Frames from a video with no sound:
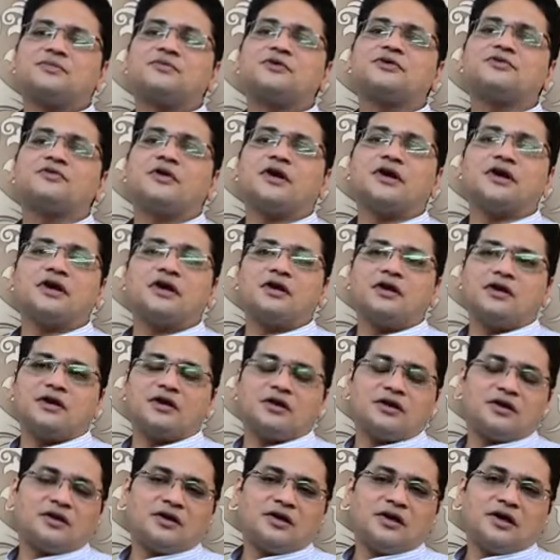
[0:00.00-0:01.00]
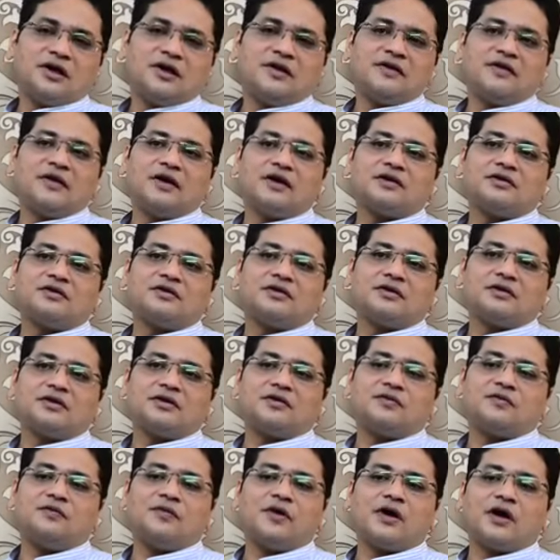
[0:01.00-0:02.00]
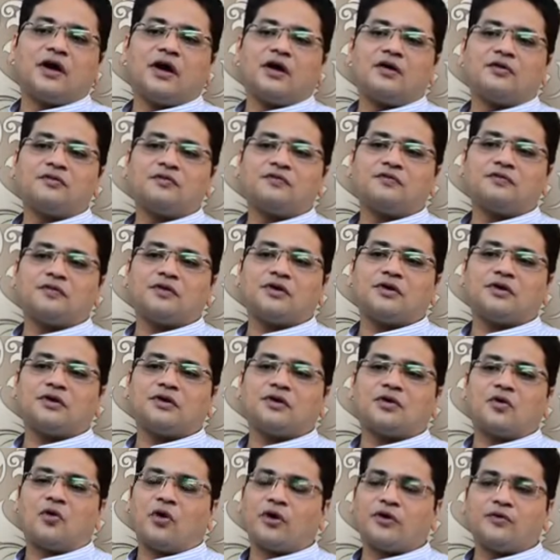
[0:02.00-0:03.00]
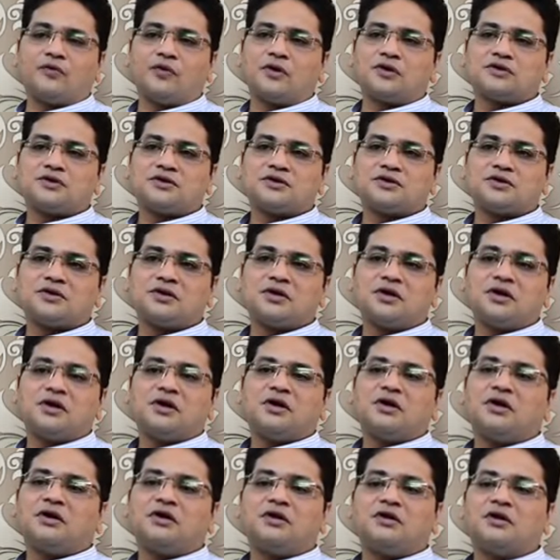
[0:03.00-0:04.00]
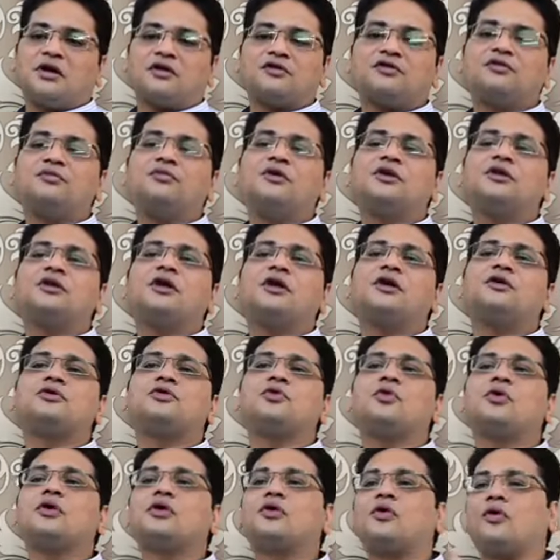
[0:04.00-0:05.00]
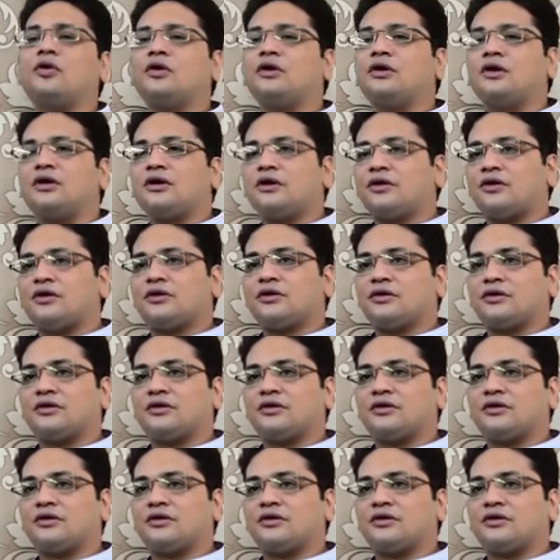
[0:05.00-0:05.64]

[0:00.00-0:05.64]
is very clear that if we have a coin watch, doesn't mean that you are a coin collector.